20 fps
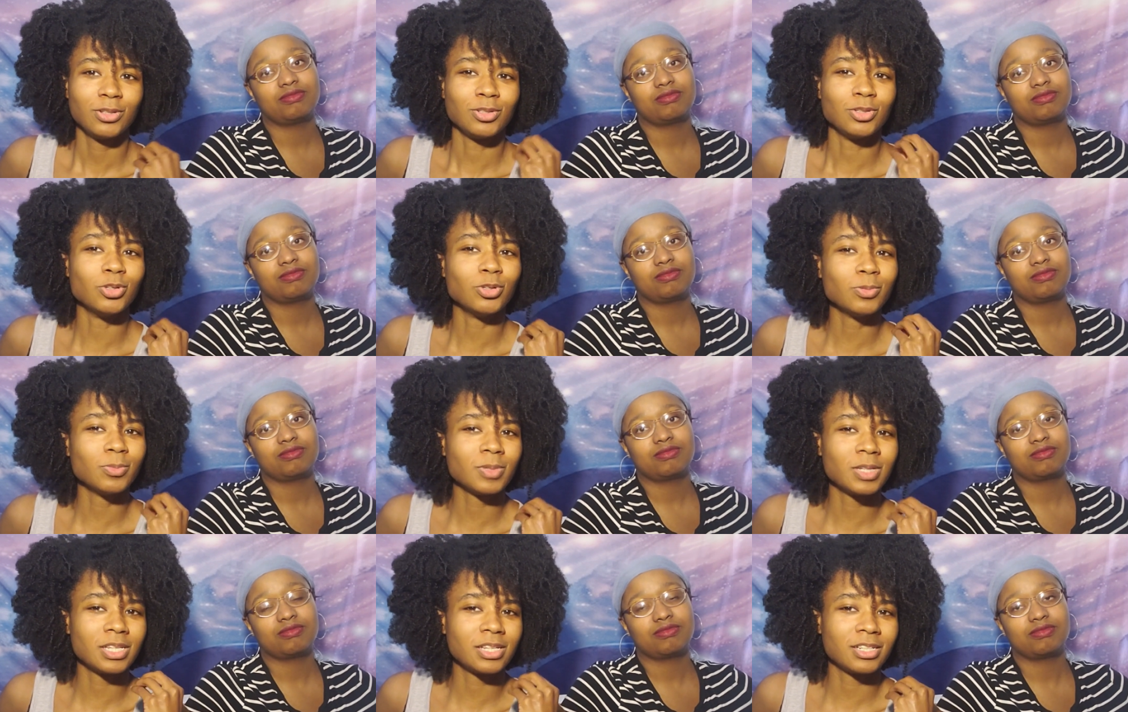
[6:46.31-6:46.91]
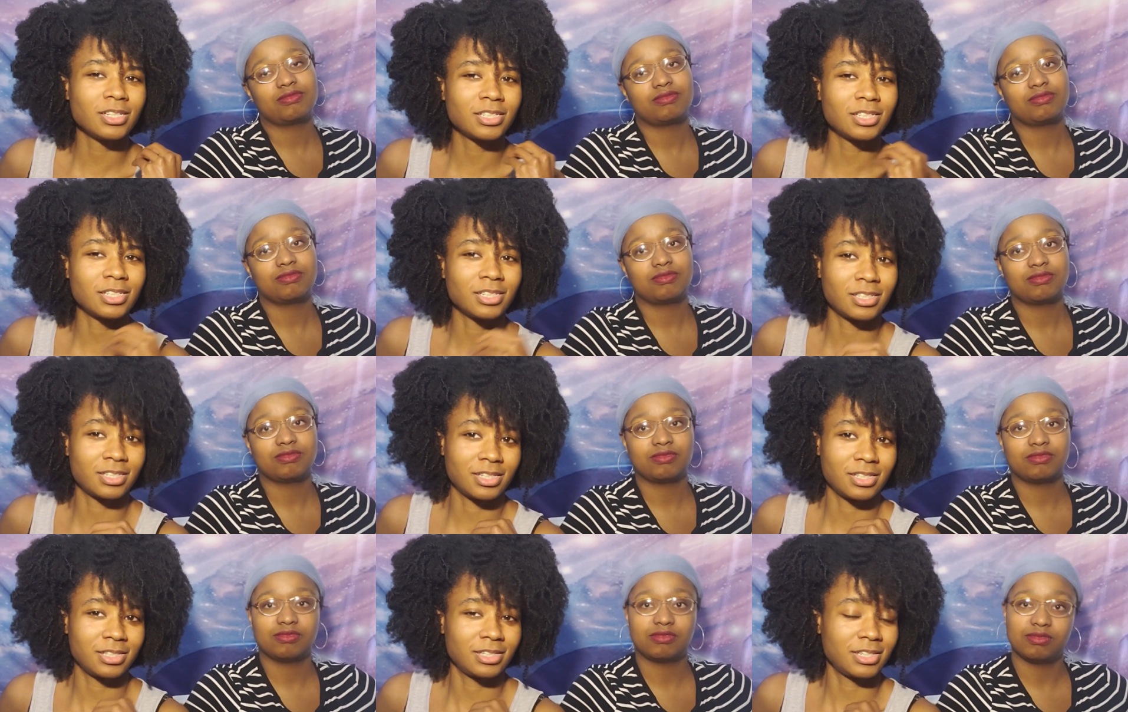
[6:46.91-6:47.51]
Speaker 1: You mean to
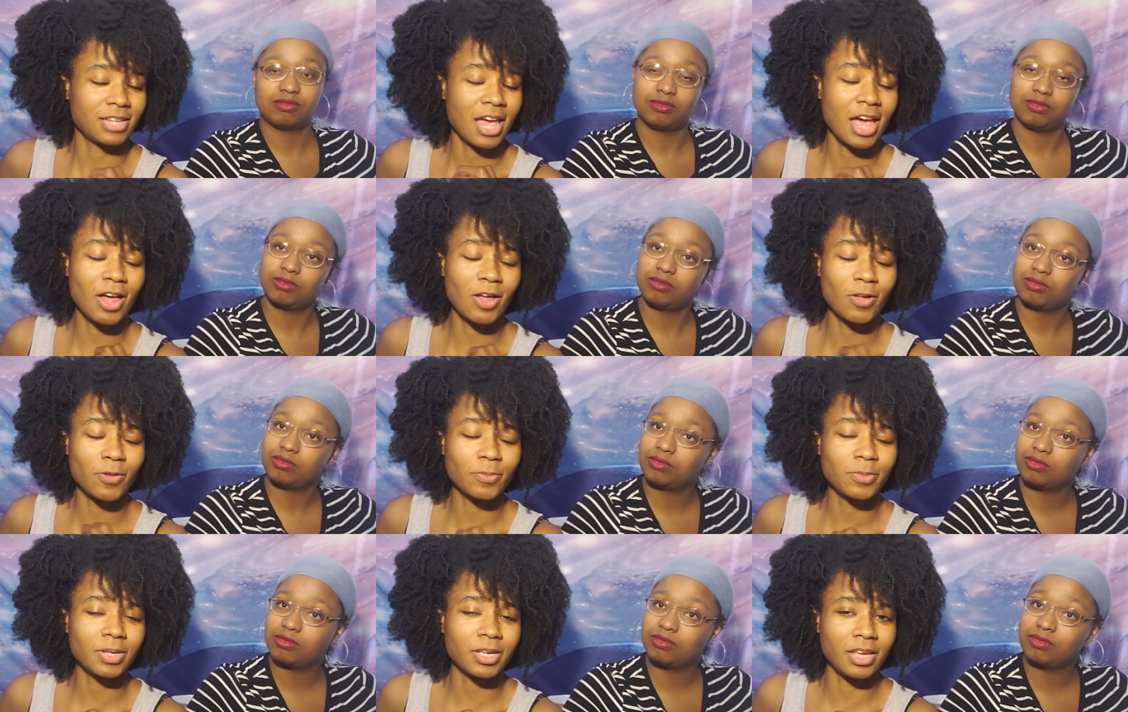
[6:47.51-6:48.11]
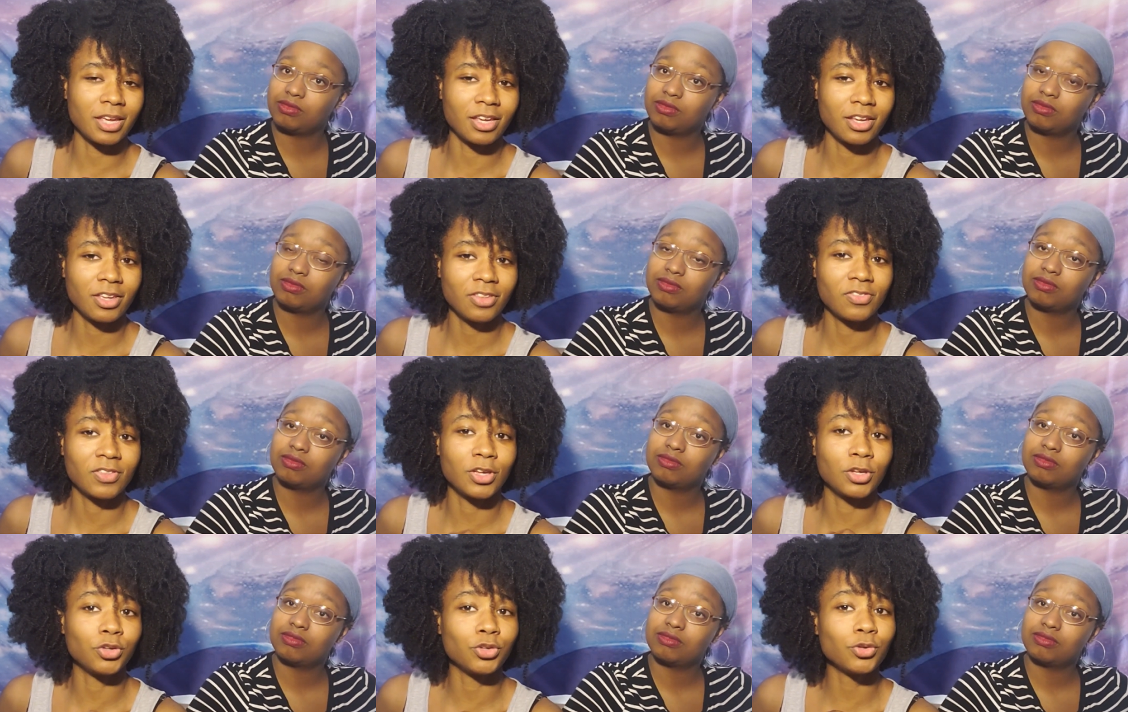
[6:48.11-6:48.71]
tell me
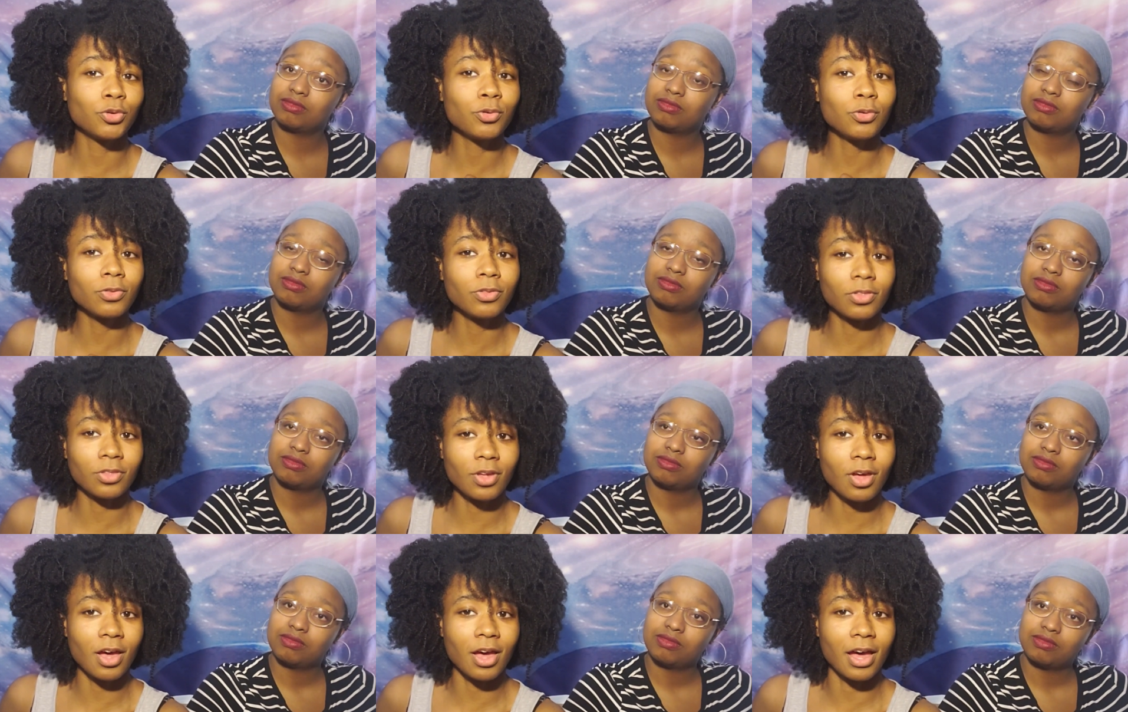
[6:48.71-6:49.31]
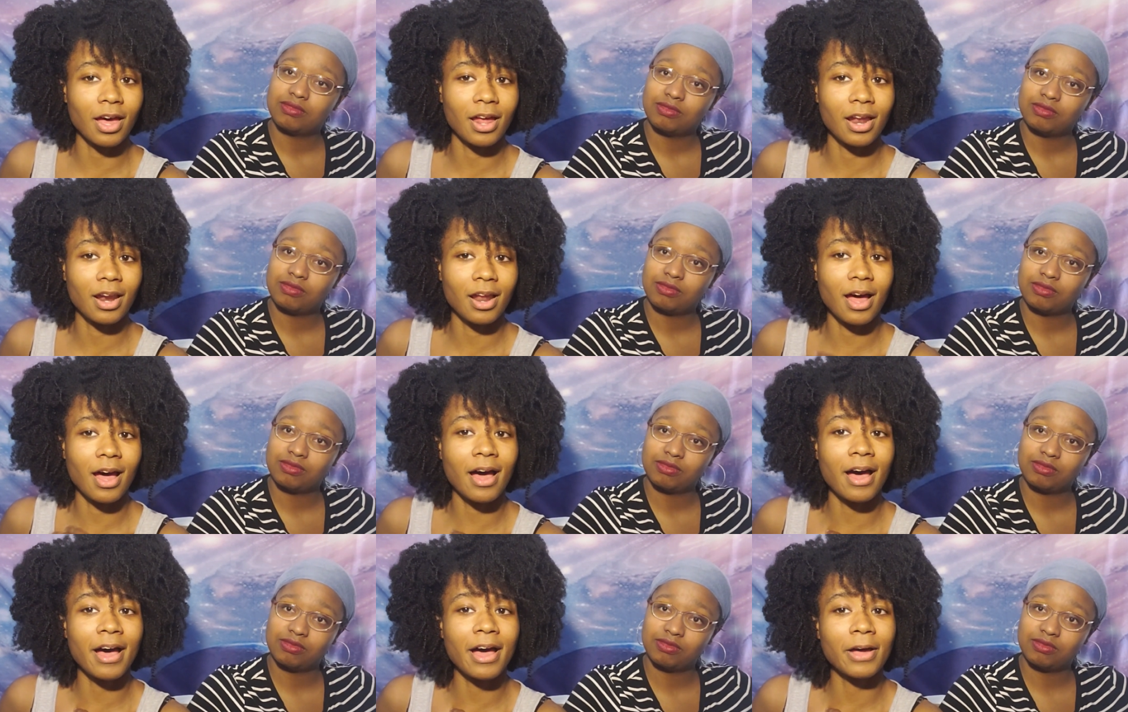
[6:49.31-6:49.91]
that you thought
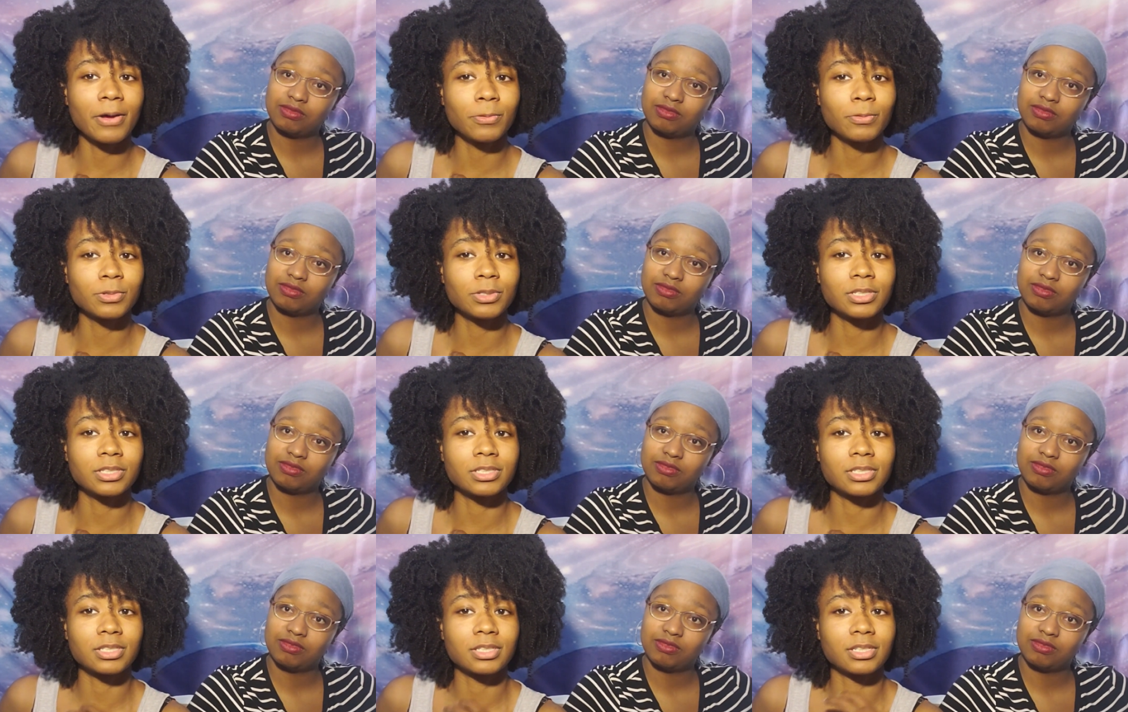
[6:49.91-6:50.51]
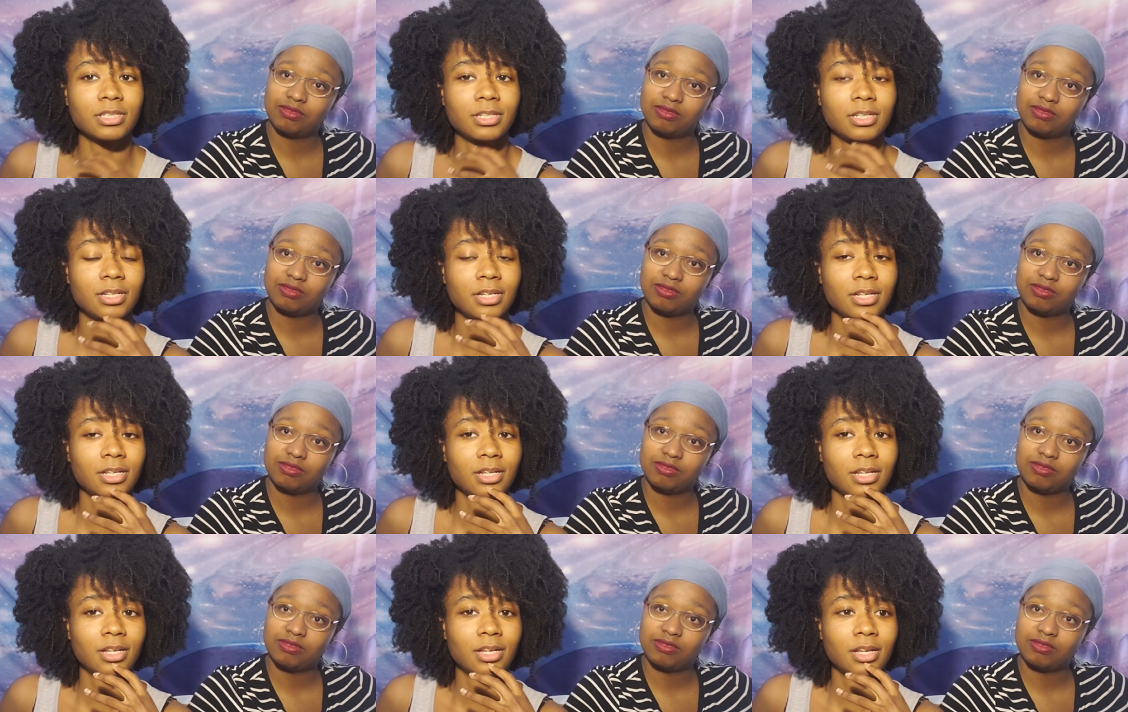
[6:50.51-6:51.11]
I was
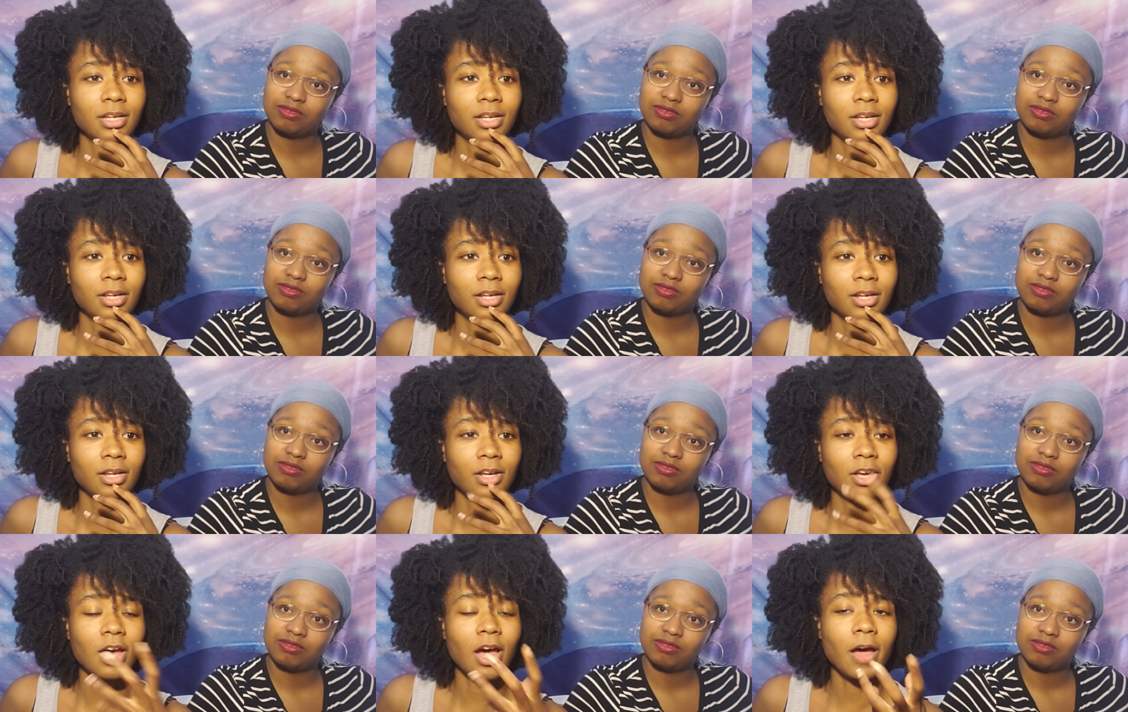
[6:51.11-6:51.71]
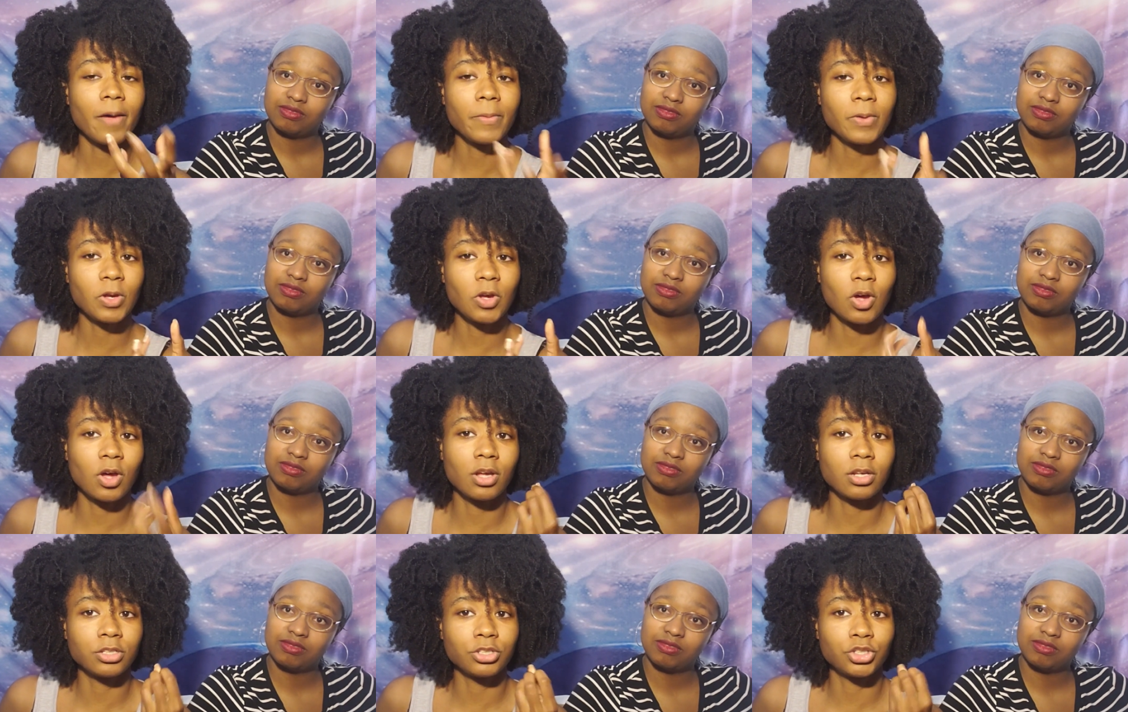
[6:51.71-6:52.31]

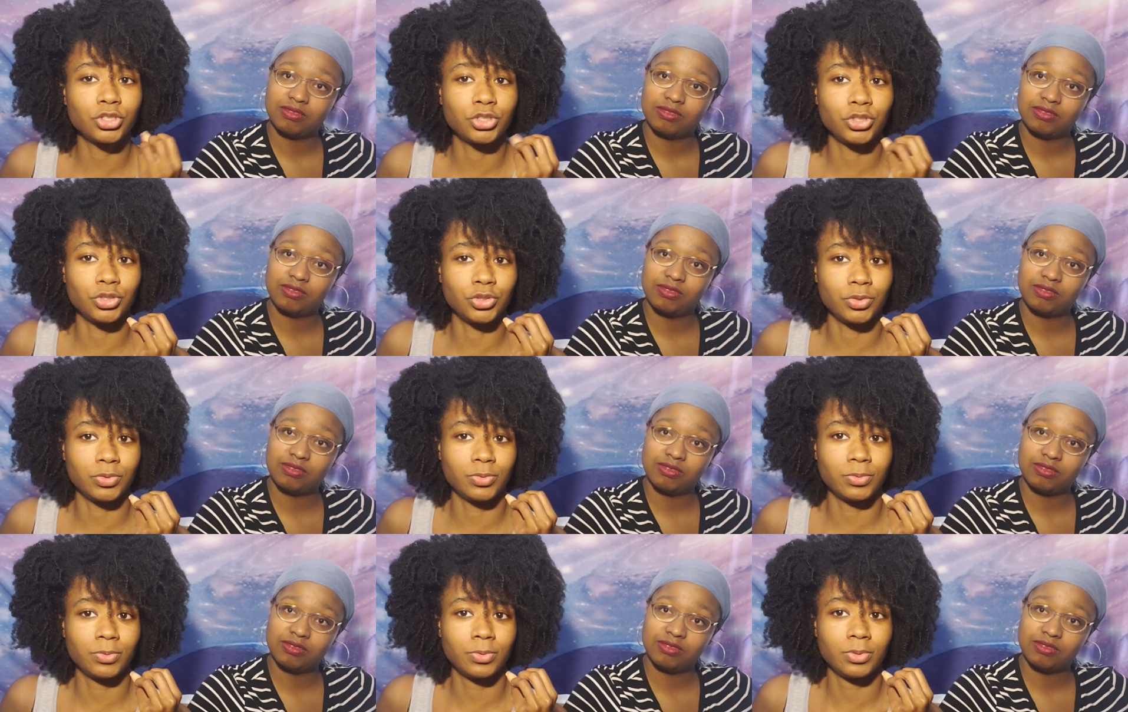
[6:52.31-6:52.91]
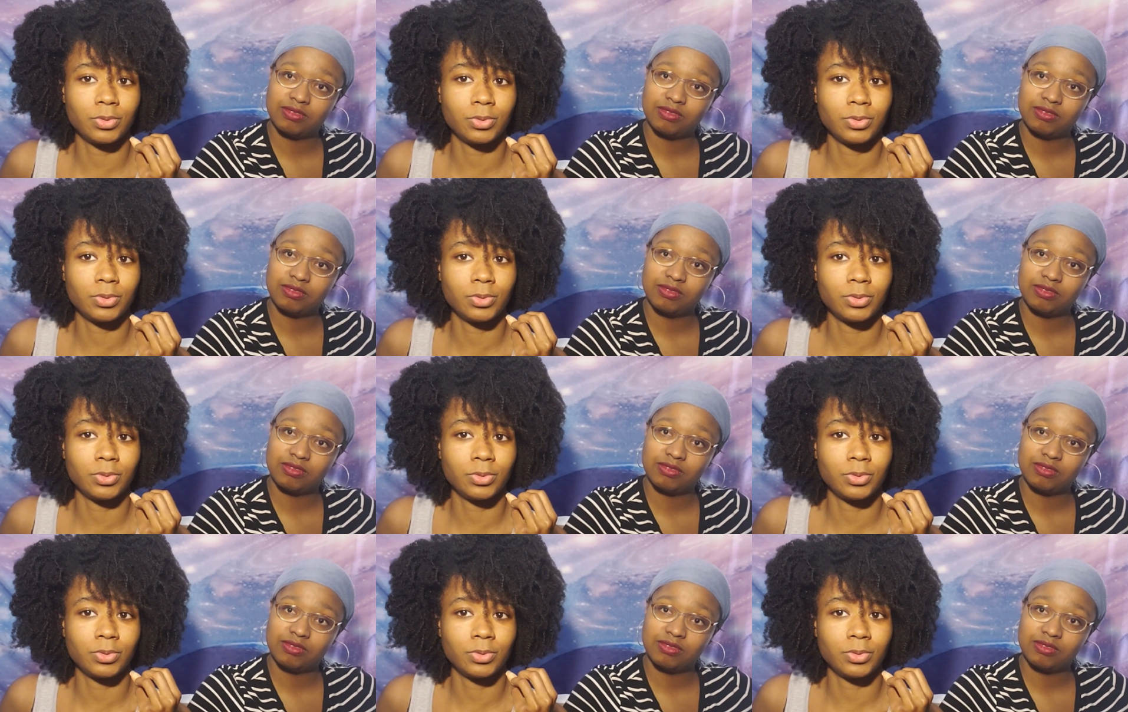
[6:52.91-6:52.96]
coming on to you